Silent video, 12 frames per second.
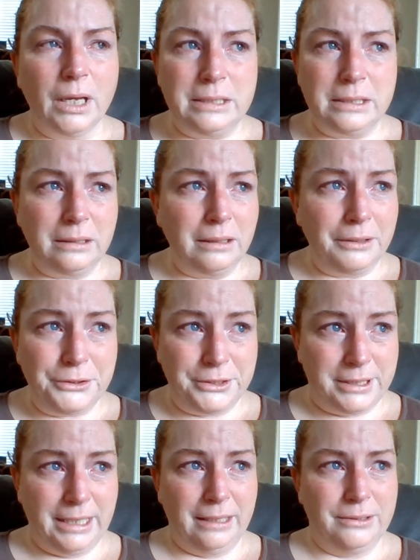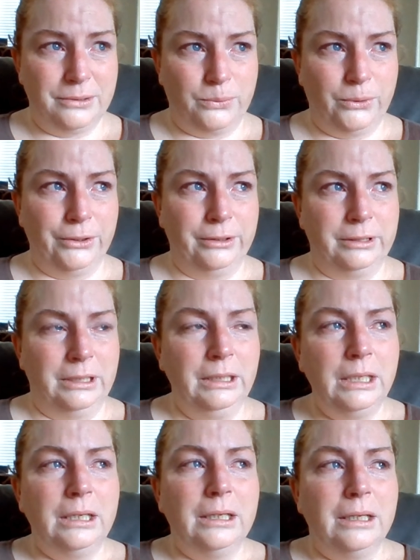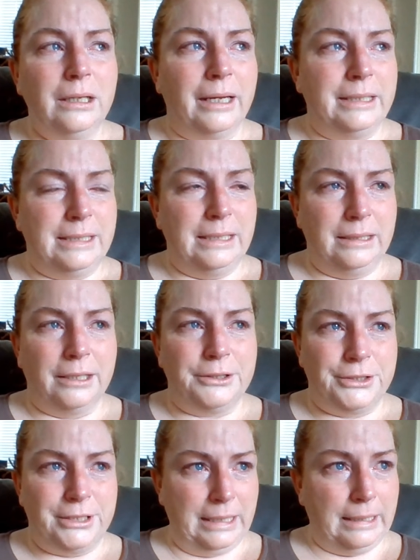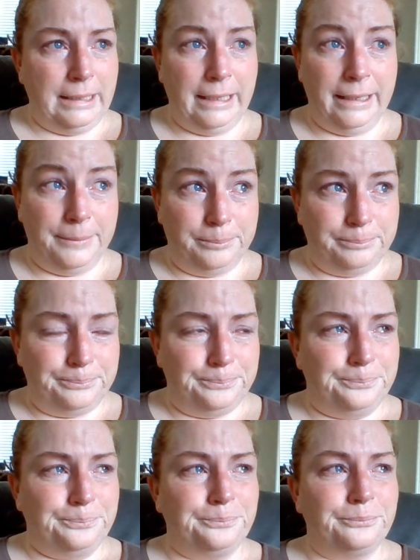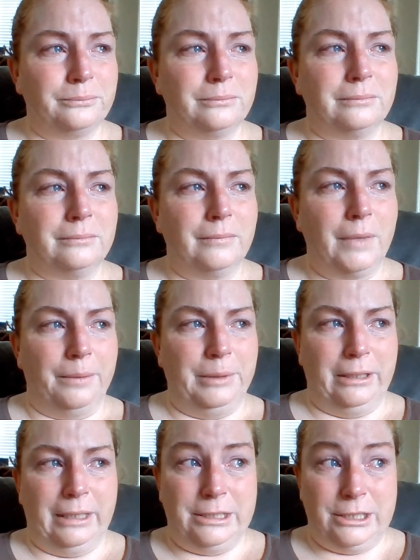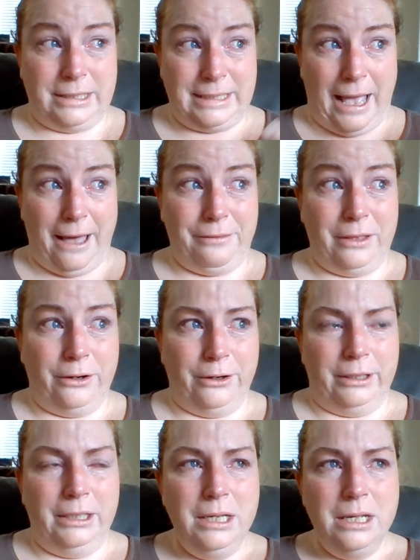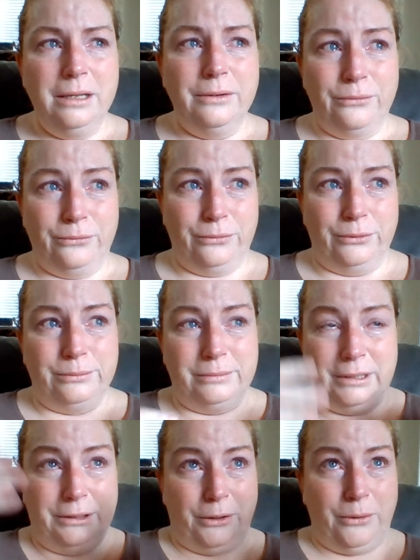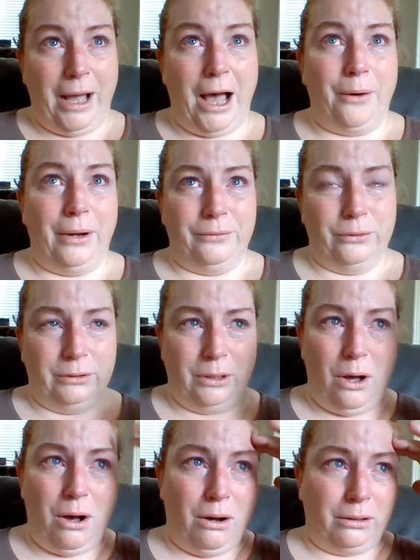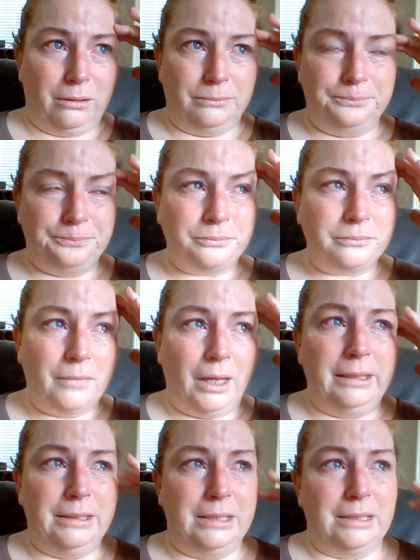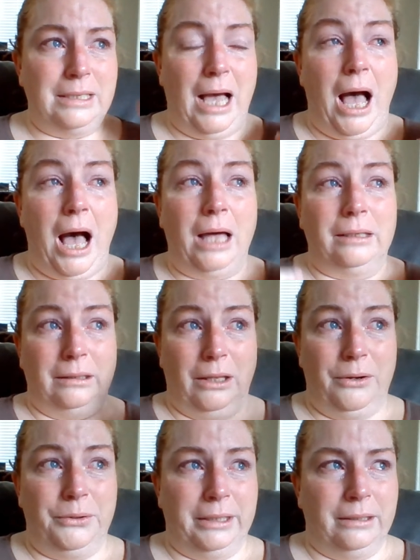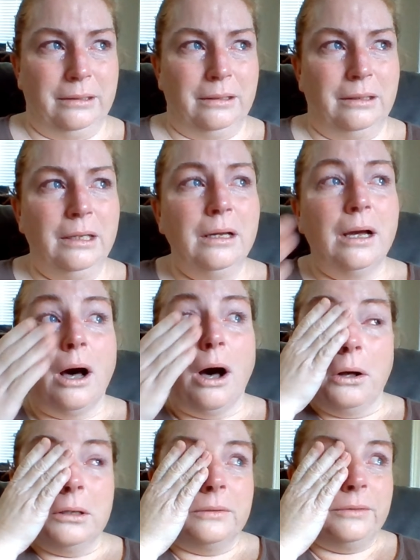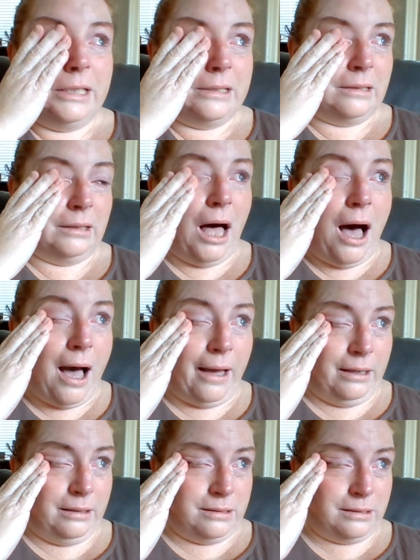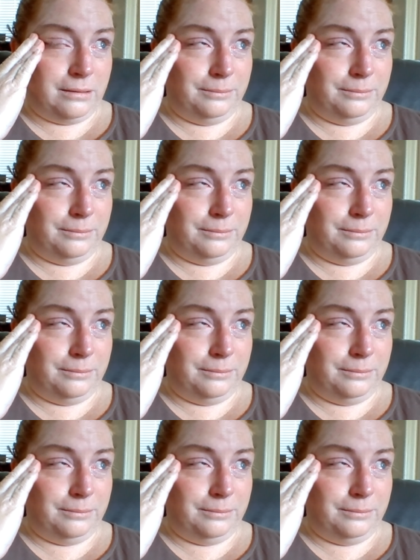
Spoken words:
I didn't understand his word. I didn't understand him. I mean, I just sat there and for, however long, I just unloaded all of these lies